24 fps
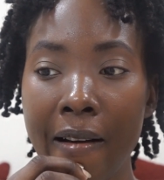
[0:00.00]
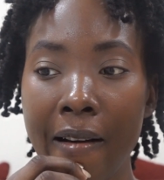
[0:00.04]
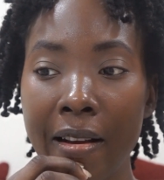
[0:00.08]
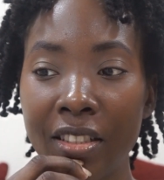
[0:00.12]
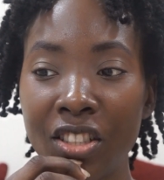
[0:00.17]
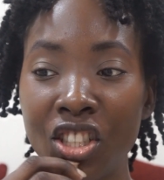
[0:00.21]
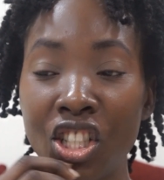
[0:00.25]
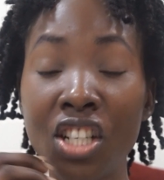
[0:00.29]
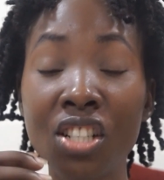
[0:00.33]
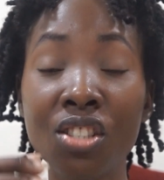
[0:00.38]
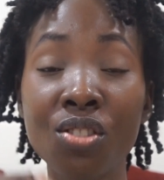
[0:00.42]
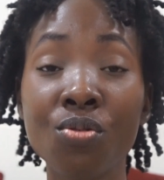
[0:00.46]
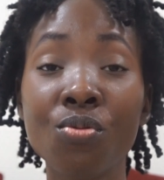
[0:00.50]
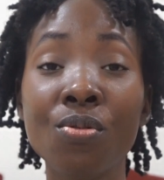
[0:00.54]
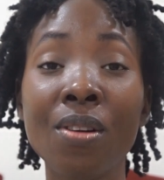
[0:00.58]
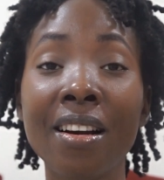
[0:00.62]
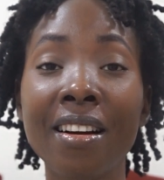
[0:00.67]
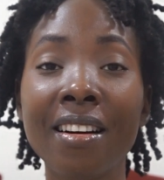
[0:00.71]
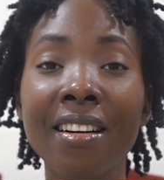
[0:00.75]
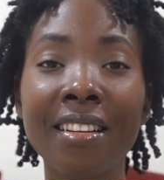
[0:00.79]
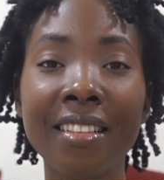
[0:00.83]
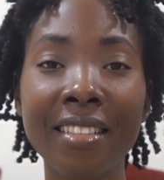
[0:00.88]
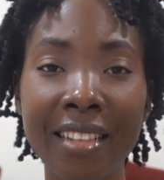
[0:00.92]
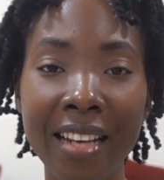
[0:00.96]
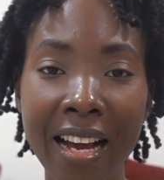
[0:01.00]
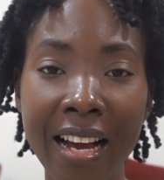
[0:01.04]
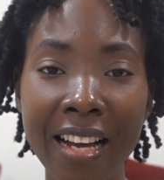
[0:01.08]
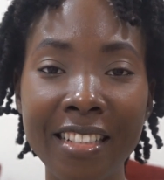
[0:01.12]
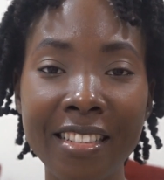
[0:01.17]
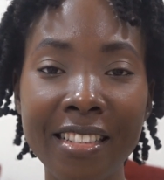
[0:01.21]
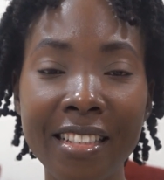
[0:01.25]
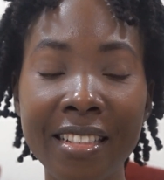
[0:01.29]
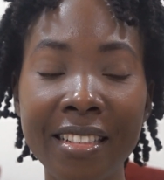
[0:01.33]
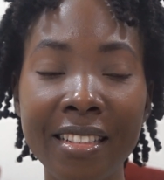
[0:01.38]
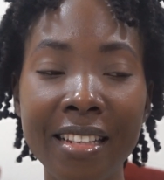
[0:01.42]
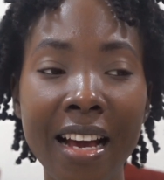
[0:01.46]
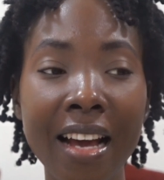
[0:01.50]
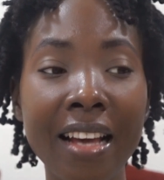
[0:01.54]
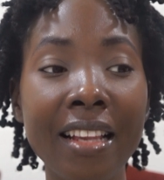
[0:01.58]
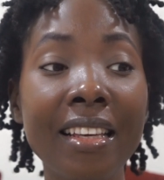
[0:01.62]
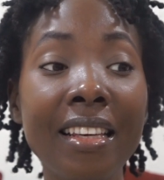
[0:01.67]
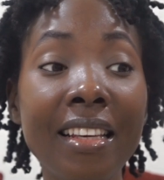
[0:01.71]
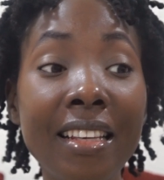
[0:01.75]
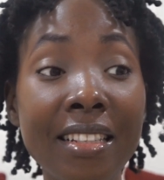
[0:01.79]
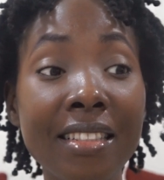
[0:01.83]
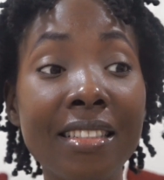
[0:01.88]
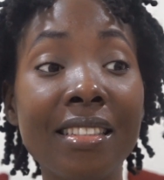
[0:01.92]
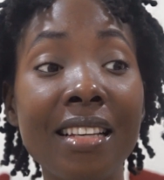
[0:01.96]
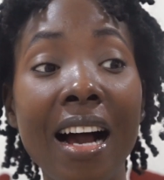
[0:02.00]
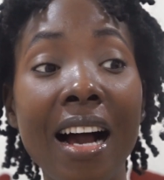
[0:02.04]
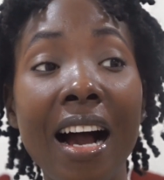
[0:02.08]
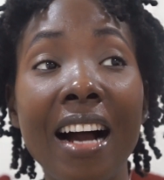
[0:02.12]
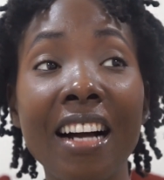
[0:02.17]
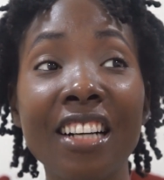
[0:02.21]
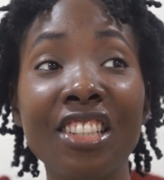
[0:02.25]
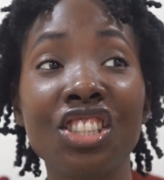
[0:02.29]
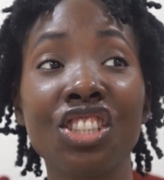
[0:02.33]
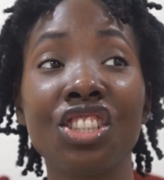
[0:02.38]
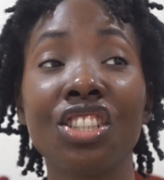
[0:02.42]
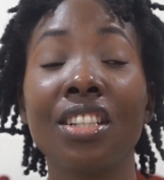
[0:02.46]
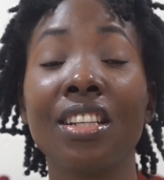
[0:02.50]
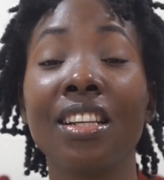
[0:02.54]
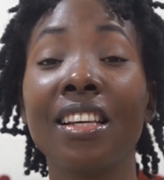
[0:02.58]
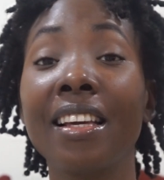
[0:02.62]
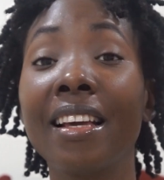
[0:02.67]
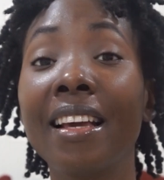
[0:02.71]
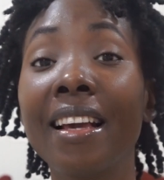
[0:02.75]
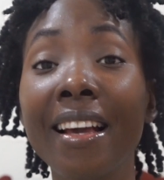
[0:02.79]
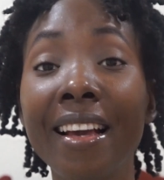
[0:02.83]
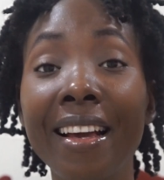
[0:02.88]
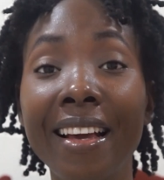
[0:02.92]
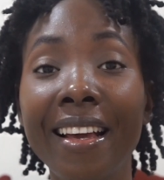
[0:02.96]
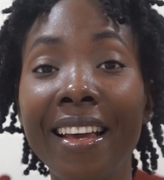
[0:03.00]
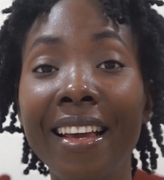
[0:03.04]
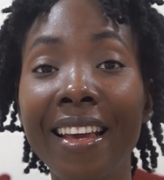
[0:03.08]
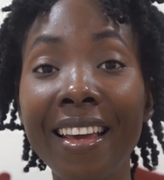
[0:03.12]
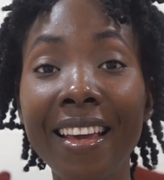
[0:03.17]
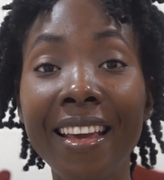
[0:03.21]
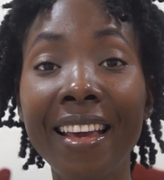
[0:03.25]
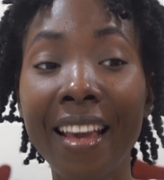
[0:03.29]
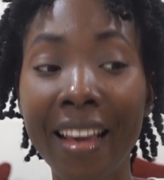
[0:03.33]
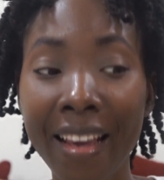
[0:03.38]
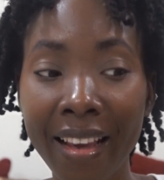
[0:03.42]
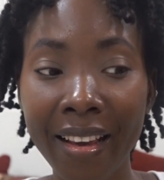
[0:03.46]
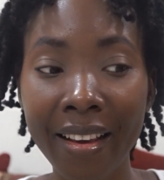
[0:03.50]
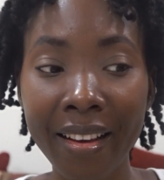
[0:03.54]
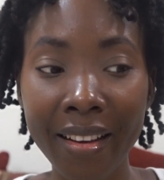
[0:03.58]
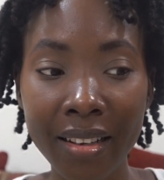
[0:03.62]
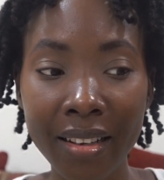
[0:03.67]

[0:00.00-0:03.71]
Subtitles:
Just recognizing that he's actually here.